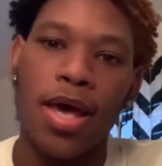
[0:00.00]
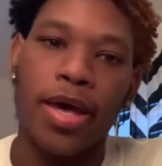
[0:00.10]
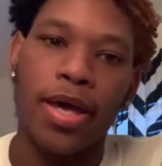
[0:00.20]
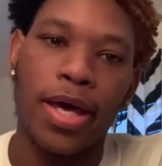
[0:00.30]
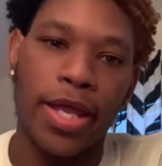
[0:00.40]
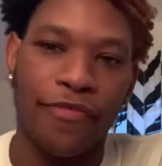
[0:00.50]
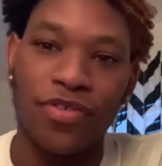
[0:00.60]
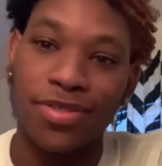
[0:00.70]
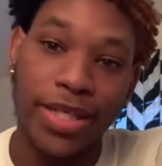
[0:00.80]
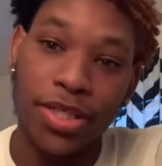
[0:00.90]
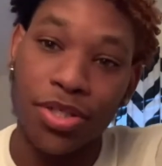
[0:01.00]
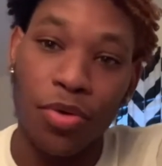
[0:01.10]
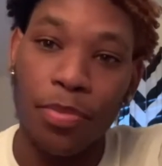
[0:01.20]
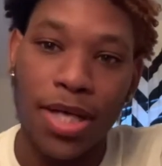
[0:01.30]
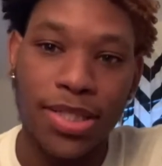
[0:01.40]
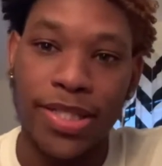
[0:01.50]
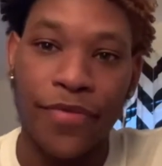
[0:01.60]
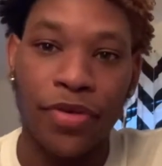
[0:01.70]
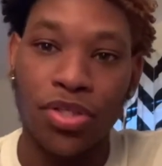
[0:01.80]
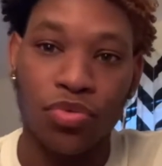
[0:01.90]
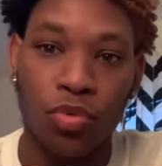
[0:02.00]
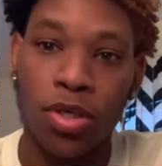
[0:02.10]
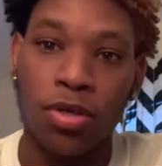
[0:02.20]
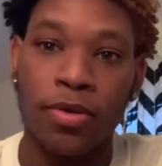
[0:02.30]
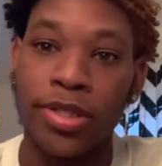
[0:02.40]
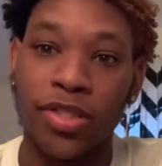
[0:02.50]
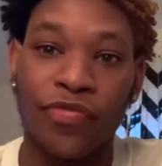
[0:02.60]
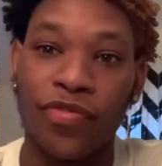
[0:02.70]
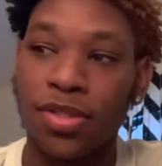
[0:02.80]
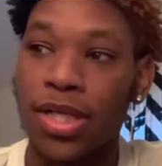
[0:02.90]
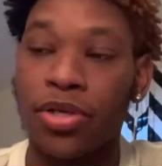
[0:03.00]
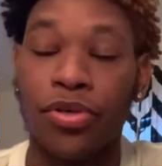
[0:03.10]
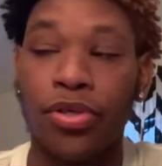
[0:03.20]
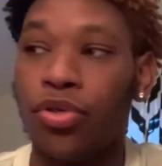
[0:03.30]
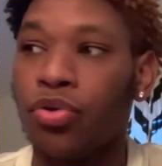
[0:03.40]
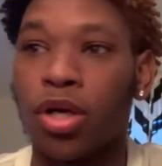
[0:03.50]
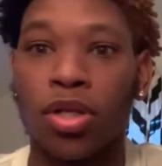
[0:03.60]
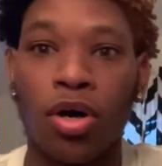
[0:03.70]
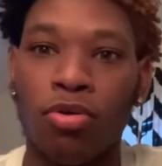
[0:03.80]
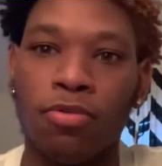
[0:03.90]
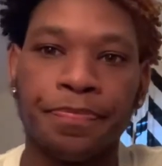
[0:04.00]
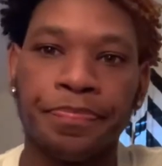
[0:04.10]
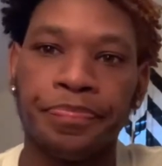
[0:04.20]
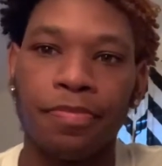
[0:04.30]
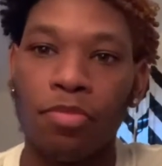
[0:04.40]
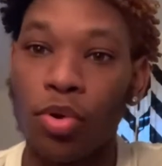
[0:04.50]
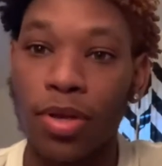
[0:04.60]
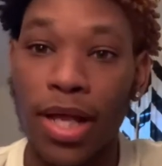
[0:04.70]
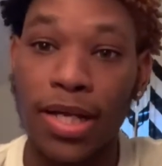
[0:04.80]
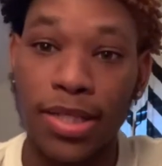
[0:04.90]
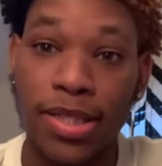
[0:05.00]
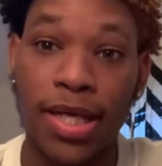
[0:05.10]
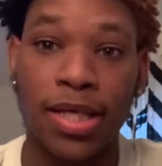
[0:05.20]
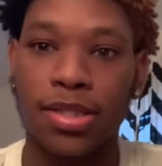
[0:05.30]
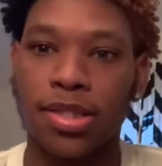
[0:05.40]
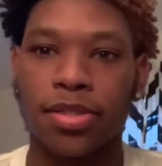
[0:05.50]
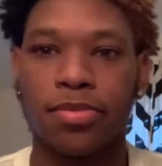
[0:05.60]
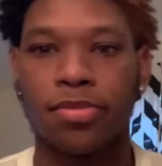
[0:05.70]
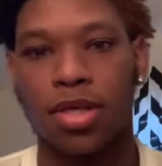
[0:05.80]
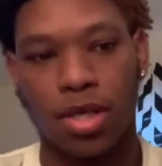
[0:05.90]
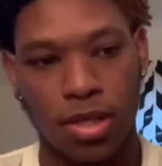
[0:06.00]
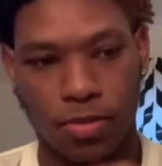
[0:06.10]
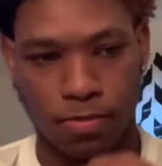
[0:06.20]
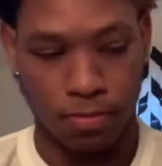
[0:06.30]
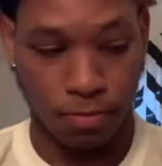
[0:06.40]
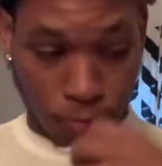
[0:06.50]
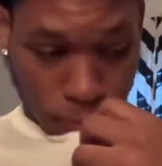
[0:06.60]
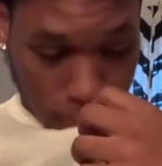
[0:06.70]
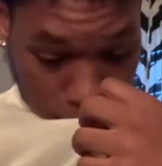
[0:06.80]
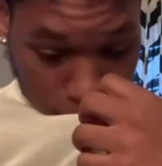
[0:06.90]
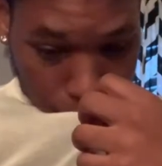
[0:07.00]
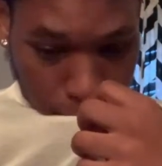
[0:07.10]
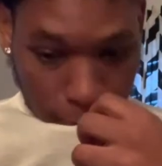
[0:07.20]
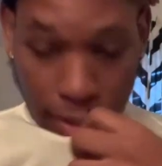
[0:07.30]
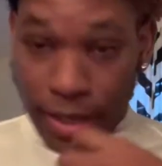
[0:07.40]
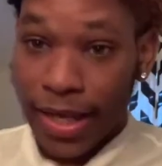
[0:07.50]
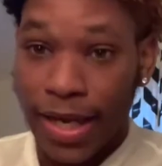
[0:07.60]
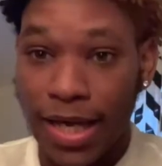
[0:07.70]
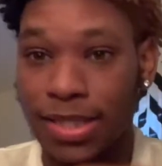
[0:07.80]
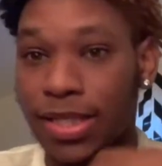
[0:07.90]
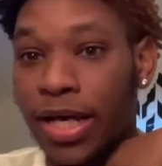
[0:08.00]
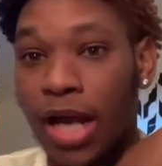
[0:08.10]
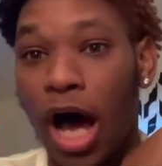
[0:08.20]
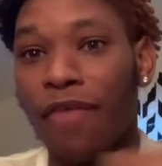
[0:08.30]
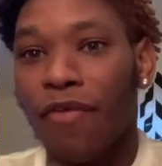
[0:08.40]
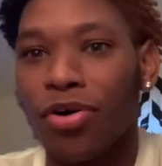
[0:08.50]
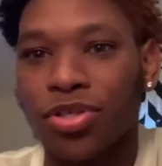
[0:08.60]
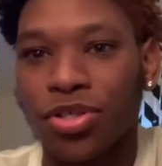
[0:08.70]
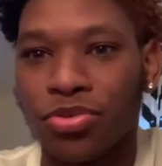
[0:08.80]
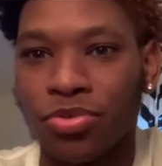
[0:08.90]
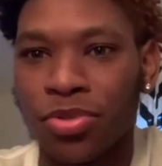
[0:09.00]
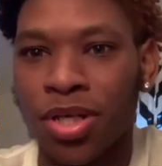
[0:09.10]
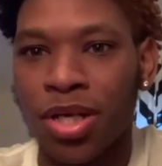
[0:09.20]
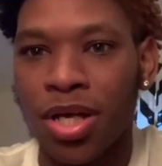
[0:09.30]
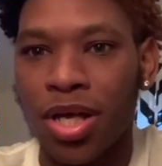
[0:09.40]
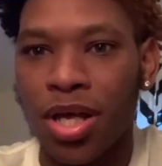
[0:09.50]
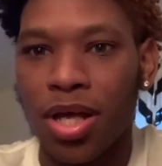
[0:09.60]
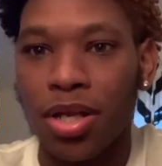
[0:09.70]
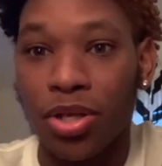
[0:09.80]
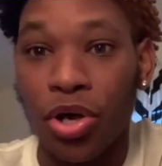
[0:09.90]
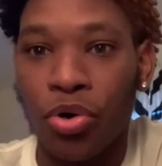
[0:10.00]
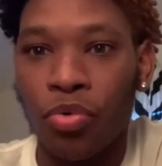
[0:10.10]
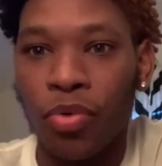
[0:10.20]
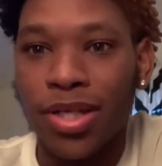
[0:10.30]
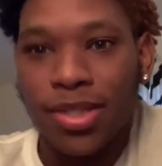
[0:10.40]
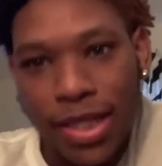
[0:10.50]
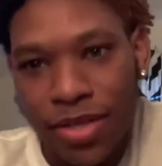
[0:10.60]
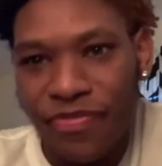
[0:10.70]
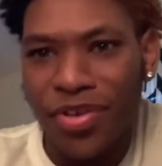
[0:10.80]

And it feels like there's no positivity in this world. And it just feels like you're alone through a lot of things. Excuse me. And like X said, I've also know what it's like to feel